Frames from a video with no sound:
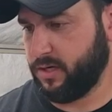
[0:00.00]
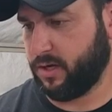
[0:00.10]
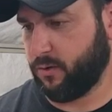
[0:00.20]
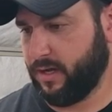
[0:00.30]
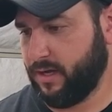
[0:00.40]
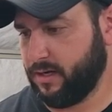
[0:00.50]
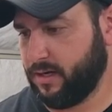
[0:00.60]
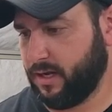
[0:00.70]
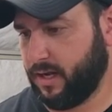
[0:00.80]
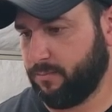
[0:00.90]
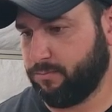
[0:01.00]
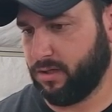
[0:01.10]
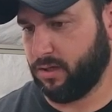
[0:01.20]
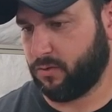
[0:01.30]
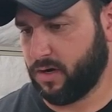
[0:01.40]
to go ahead and get a
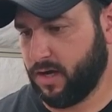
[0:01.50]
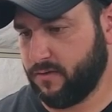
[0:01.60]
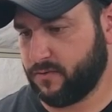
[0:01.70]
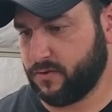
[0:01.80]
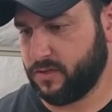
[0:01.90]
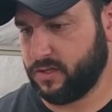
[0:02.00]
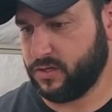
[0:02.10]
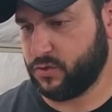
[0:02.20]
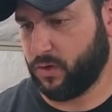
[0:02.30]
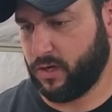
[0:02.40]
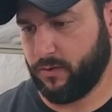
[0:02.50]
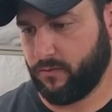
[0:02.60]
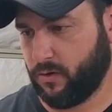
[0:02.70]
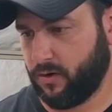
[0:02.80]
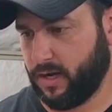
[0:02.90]
billet rod for this while we've
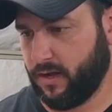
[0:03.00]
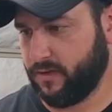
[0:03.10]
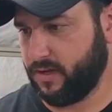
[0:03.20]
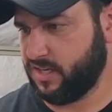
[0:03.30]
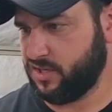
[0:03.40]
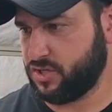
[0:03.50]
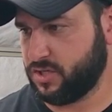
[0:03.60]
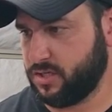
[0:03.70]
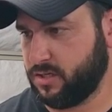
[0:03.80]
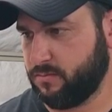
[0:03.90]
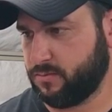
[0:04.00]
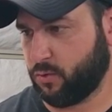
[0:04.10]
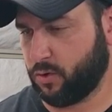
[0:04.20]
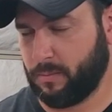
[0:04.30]
already got the engine torn